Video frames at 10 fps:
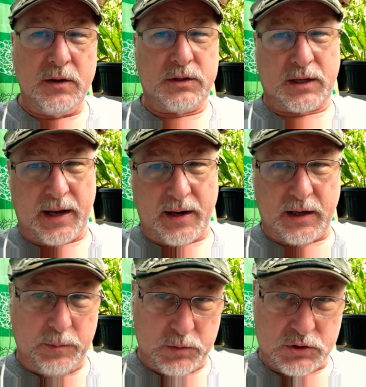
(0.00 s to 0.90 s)
to kind of
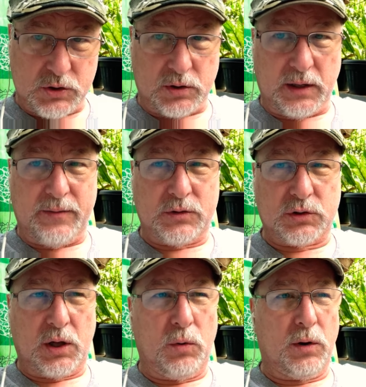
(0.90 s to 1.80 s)
keep your sugar
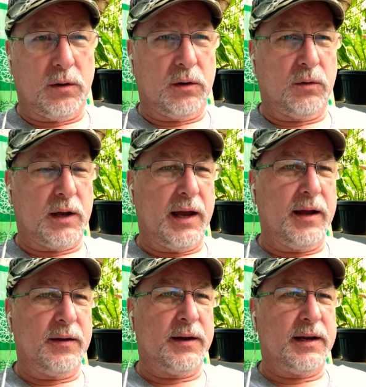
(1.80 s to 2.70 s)
levels lower.
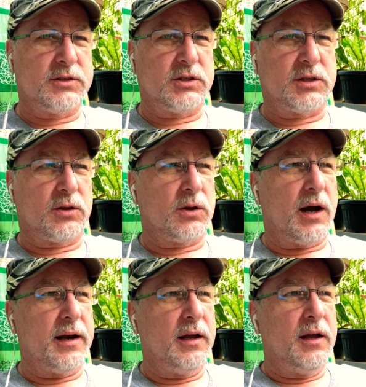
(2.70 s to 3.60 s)
Okay, and that's just a
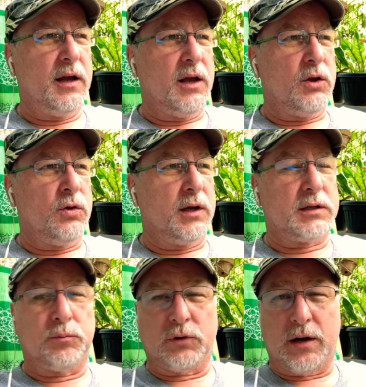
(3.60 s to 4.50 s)
thought. You can get
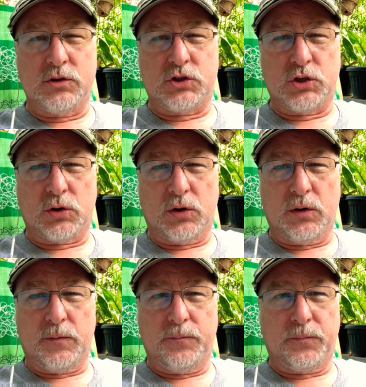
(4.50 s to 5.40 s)
the brown
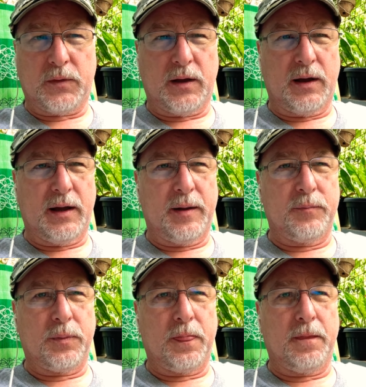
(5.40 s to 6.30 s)
sugar
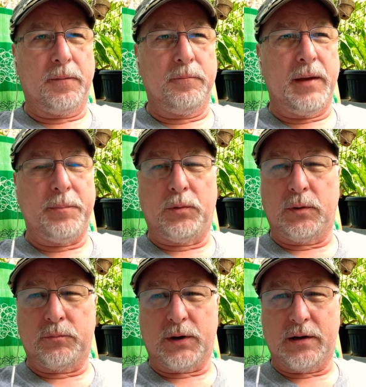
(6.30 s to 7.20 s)
um,
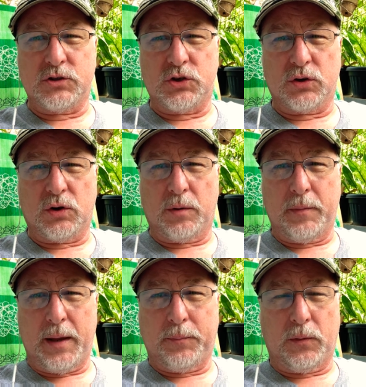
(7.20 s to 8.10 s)
maple and brown sugar or
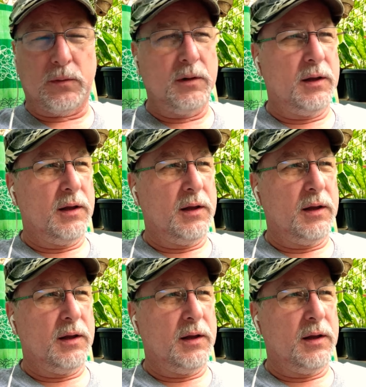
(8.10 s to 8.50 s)
maple.